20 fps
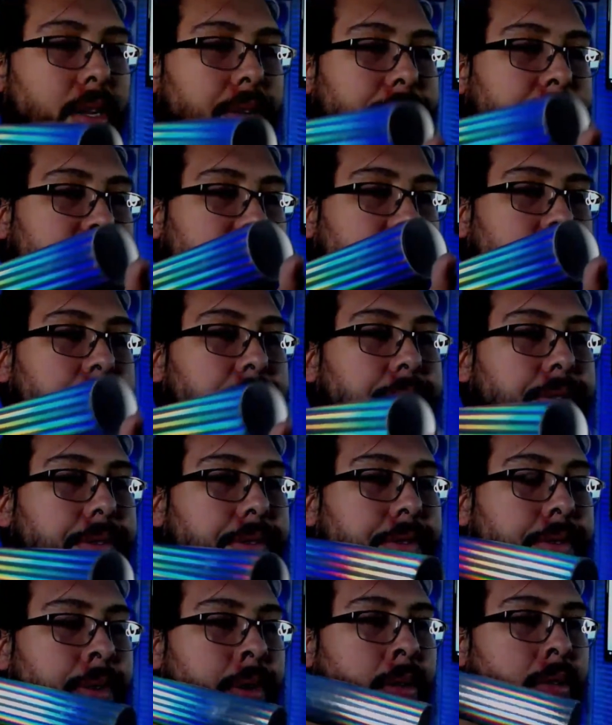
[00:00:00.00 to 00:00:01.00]
vinyl.
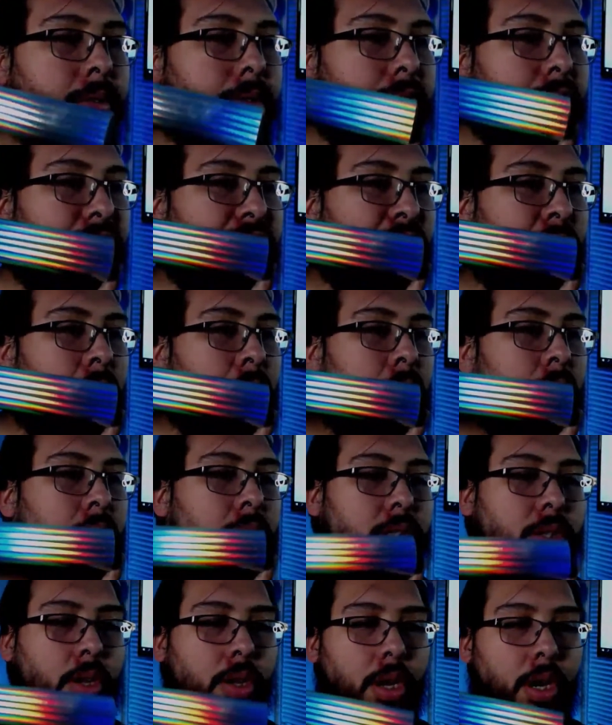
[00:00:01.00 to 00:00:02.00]

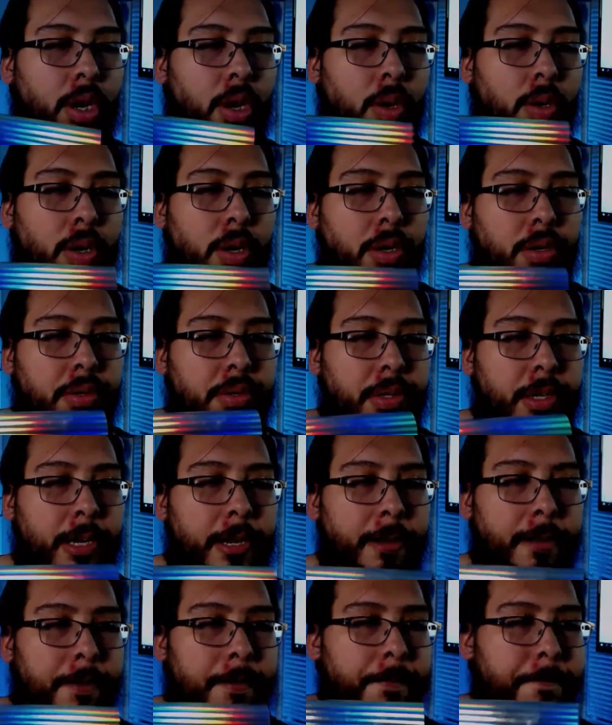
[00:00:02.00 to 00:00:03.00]
So the logo
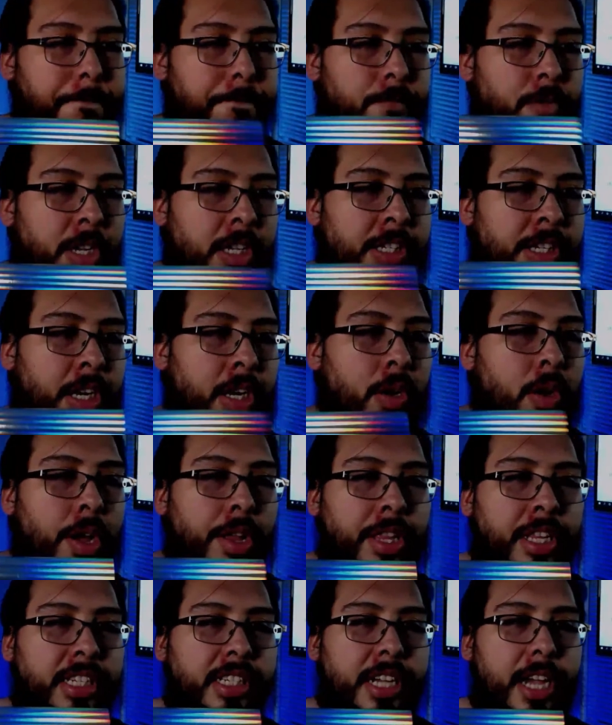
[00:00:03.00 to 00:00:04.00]
is gonna go
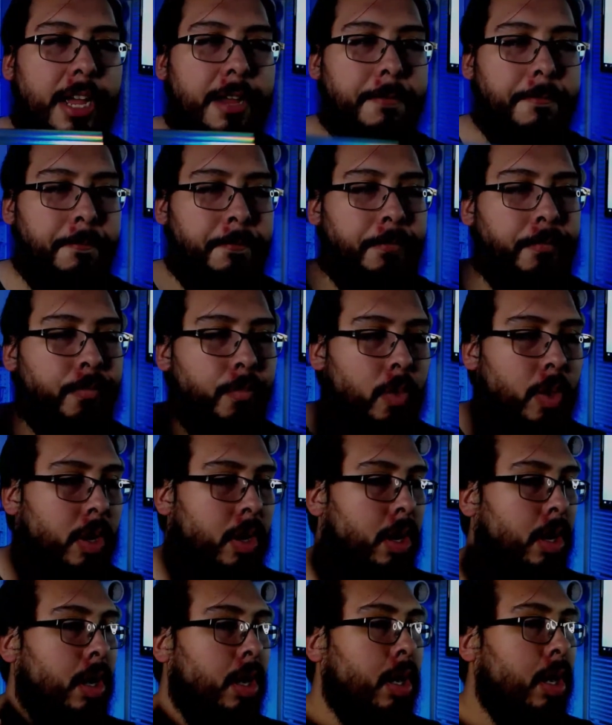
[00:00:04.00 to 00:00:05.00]
on this guy,
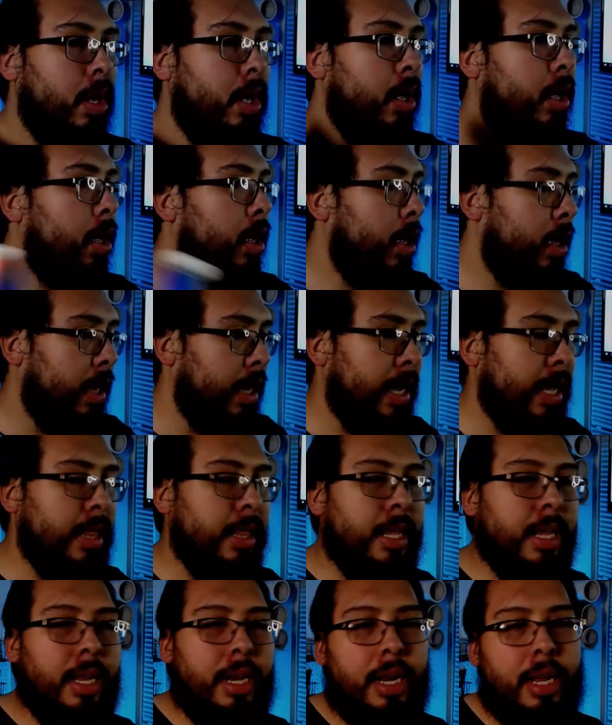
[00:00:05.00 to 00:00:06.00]
and
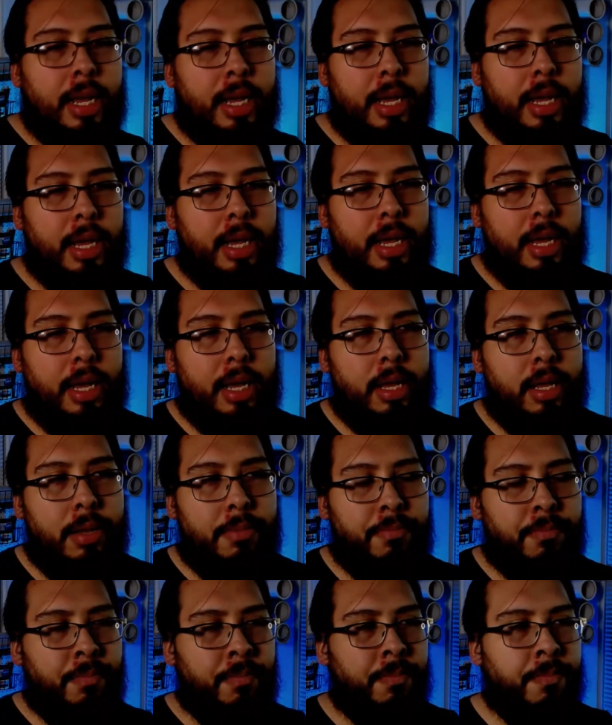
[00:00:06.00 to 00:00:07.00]
then
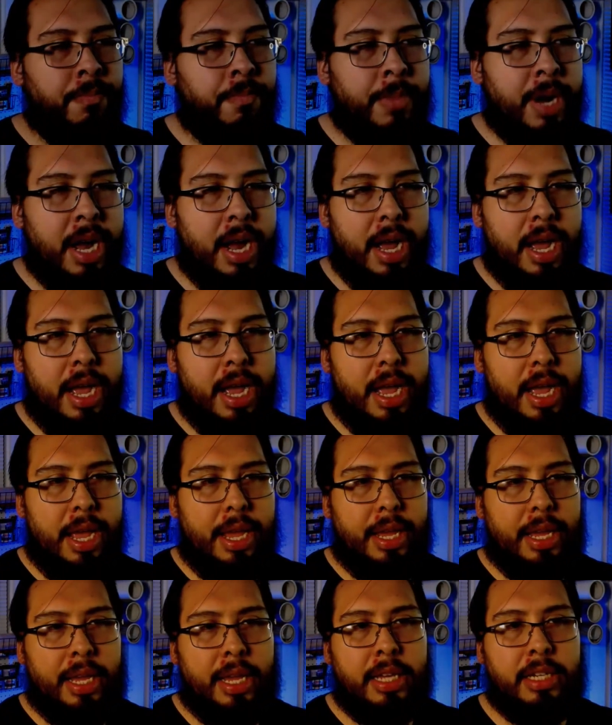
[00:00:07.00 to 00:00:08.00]

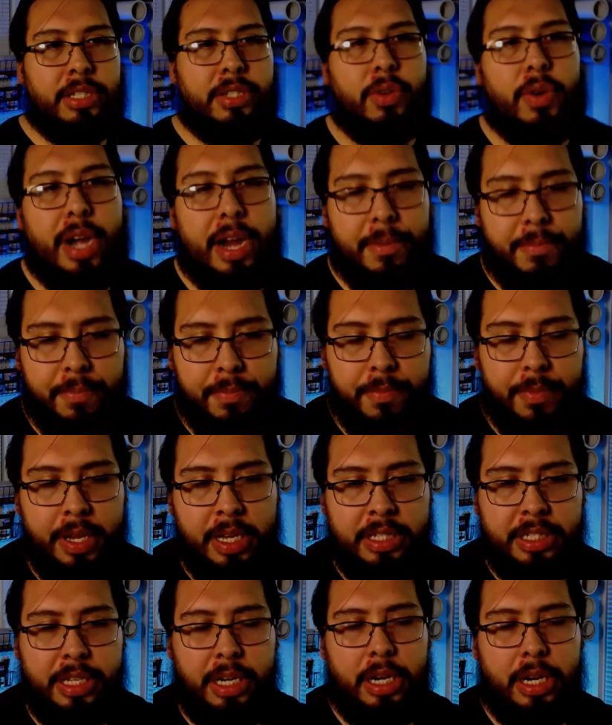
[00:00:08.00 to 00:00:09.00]
my Instagram
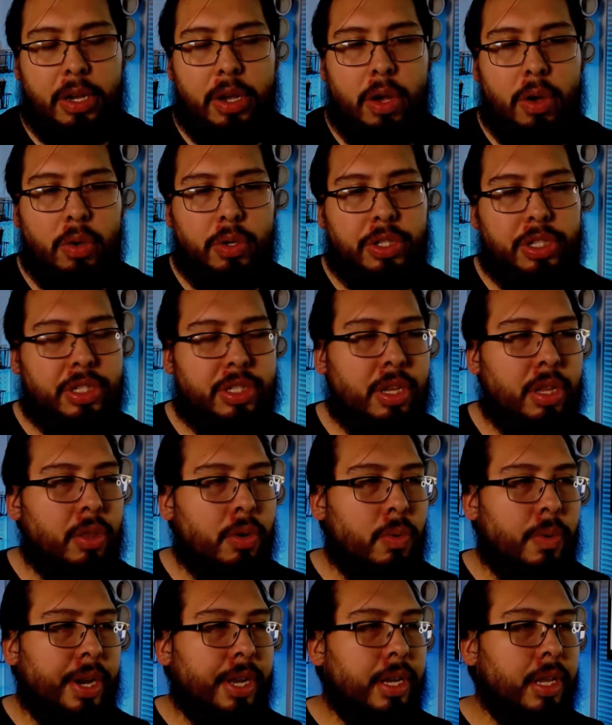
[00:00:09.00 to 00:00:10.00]
is gonna go just on a
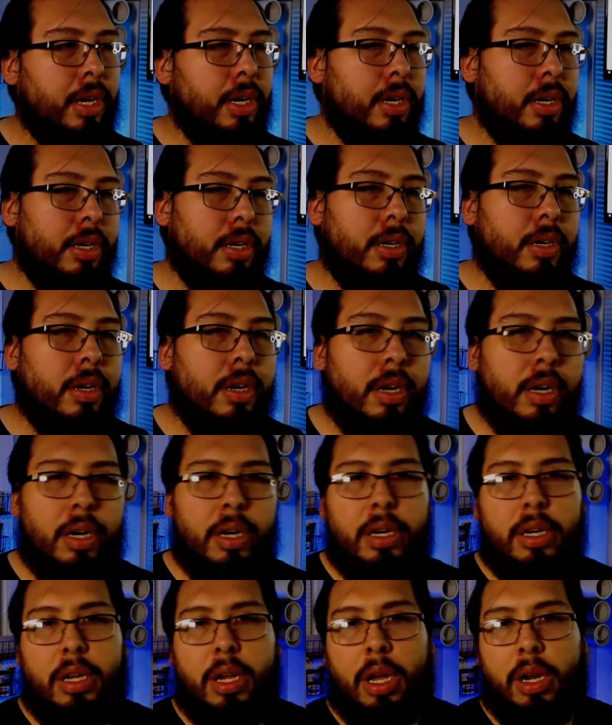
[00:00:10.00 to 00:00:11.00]
regular
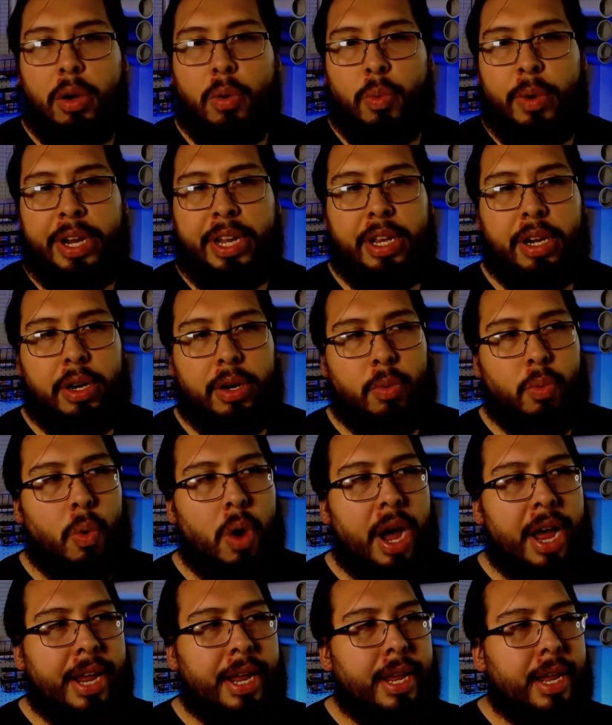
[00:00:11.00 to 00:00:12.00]

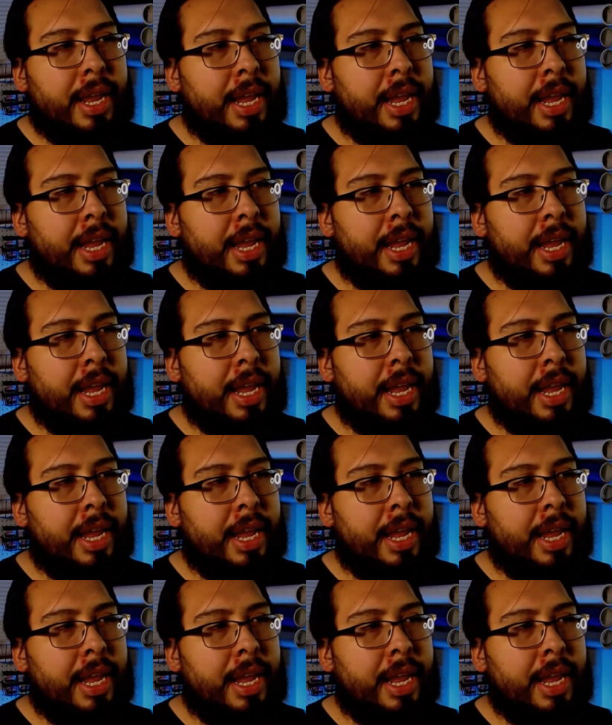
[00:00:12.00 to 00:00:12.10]
white